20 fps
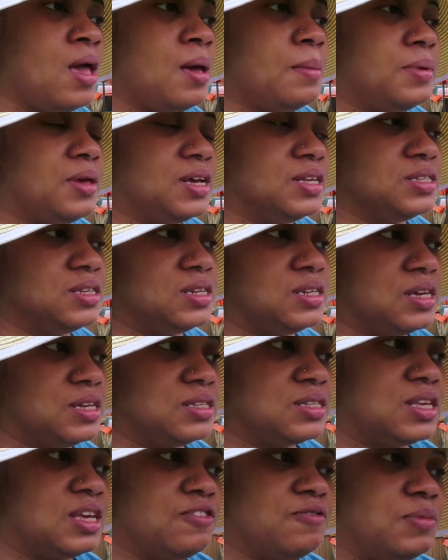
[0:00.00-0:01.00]
because it does
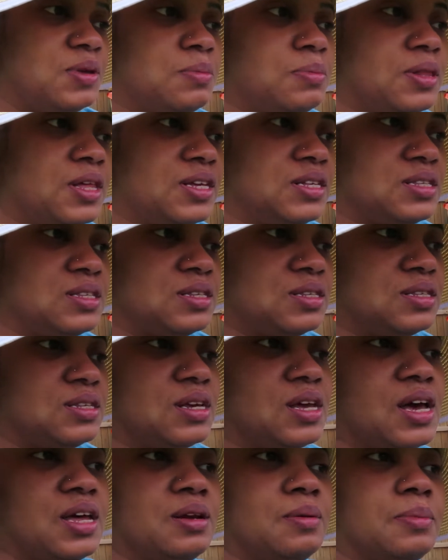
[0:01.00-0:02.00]
give me places to
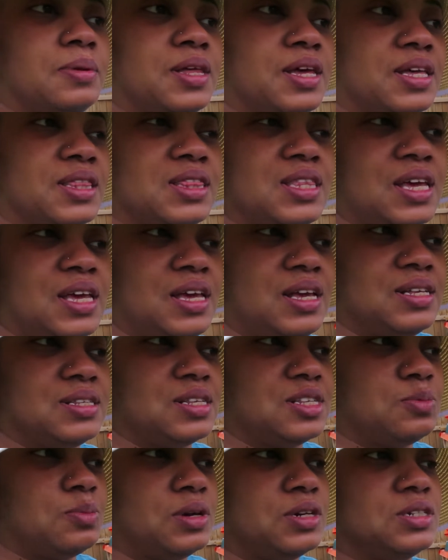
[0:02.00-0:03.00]
kind of plant things,
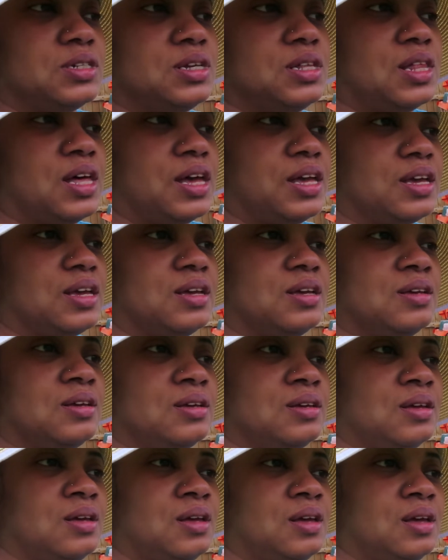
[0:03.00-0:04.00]
especially like
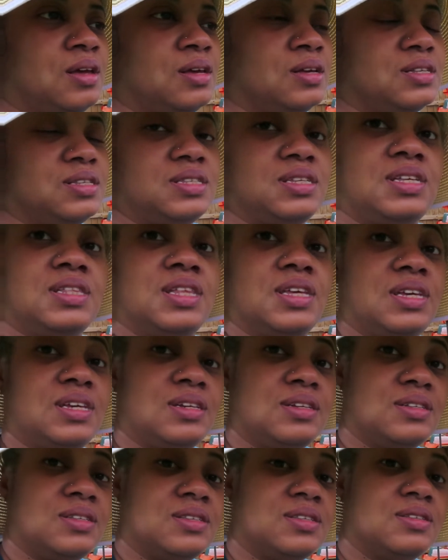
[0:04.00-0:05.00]

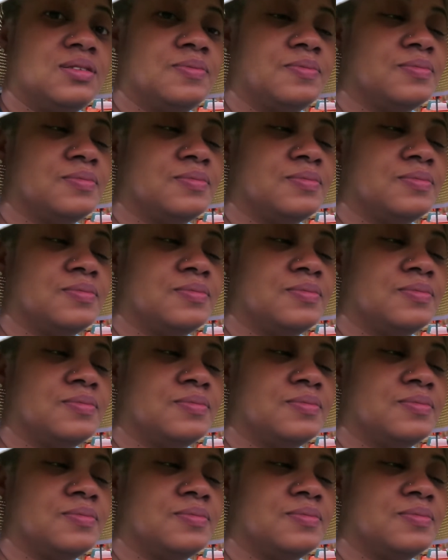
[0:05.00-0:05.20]
seedlings.